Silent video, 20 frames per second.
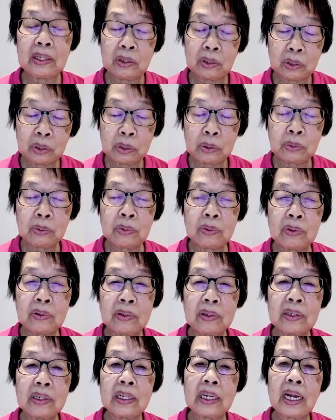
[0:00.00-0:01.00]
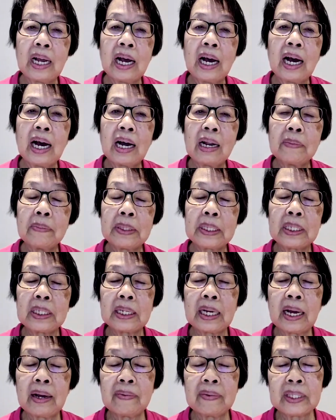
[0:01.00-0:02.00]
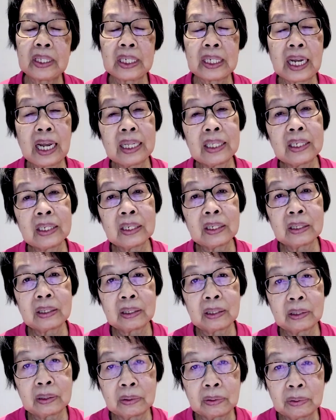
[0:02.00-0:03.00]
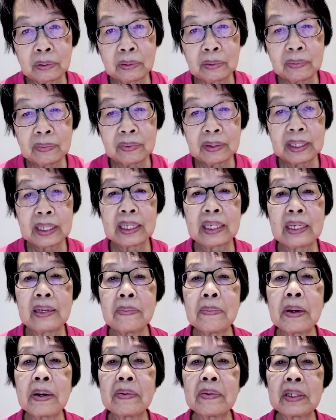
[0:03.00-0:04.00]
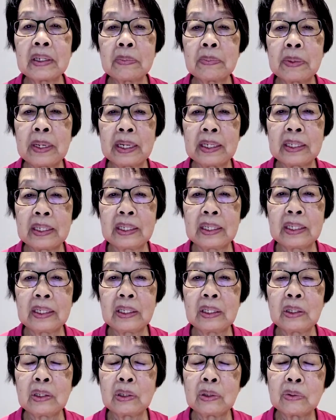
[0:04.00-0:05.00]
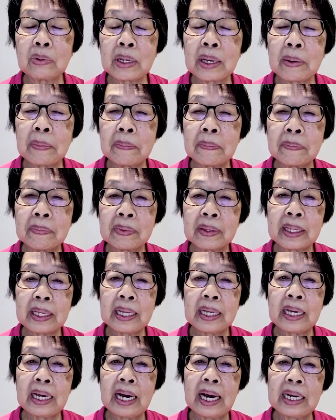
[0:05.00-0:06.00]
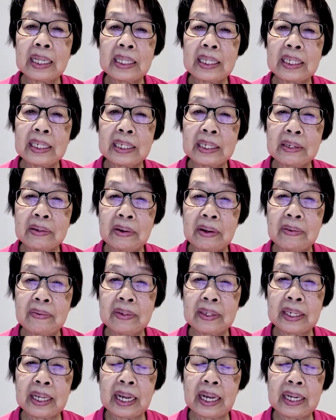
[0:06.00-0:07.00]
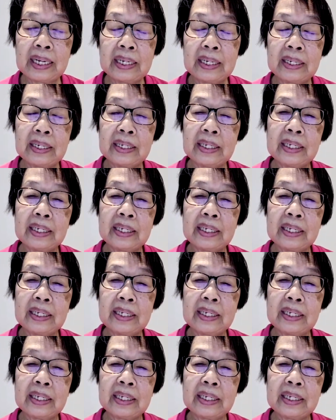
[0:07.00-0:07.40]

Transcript: soon I'll have a chance to give my respects to him at his graveside.